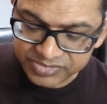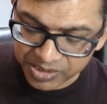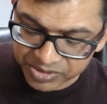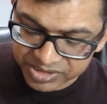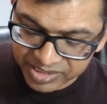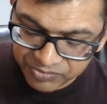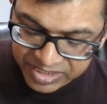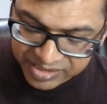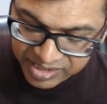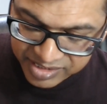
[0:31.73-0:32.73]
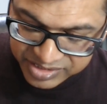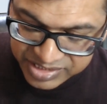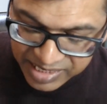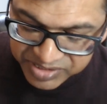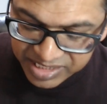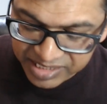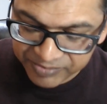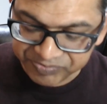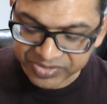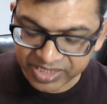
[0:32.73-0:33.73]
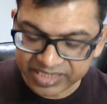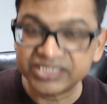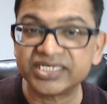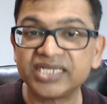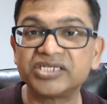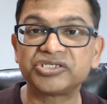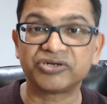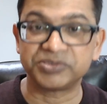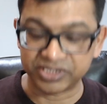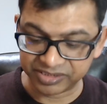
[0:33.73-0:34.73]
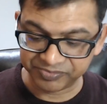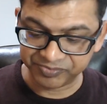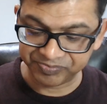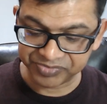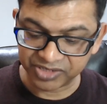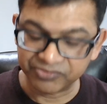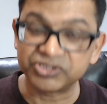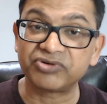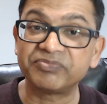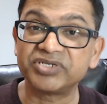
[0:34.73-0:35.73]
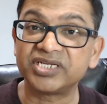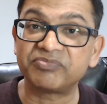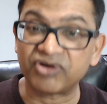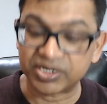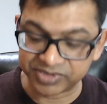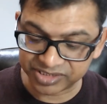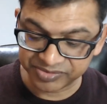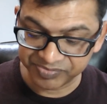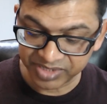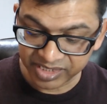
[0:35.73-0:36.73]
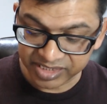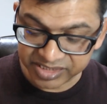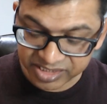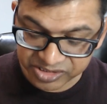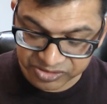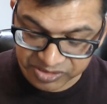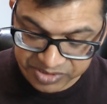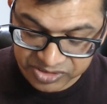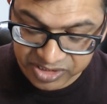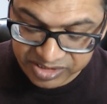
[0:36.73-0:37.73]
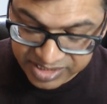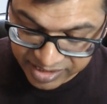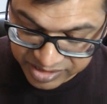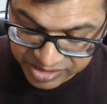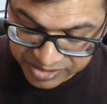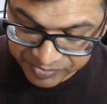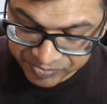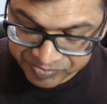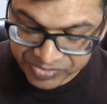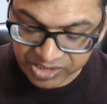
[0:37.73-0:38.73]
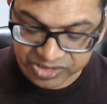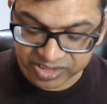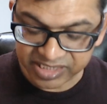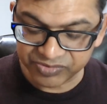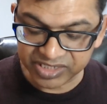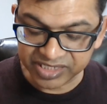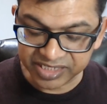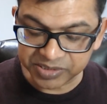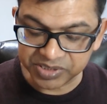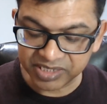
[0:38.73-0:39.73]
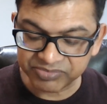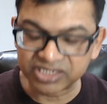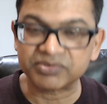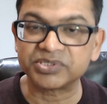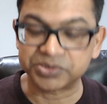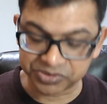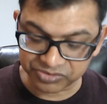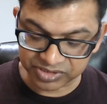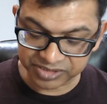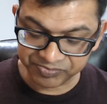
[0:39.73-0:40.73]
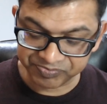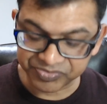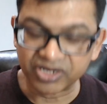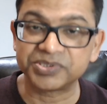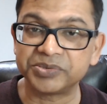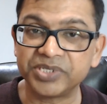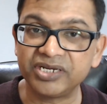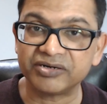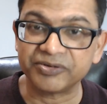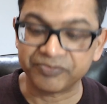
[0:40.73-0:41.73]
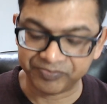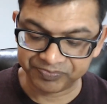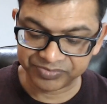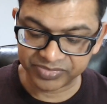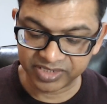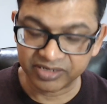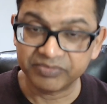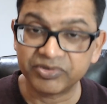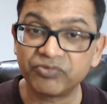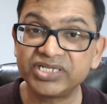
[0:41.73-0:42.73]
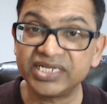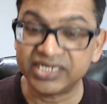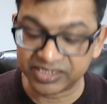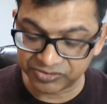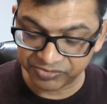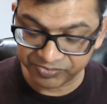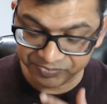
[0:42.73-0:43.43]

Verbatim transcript: Verse 10, when the time came, he sent a servant, which represent the prophets. He sent a servant to the tenants so they would give him some of the fruit of the vineyard. But what did they do?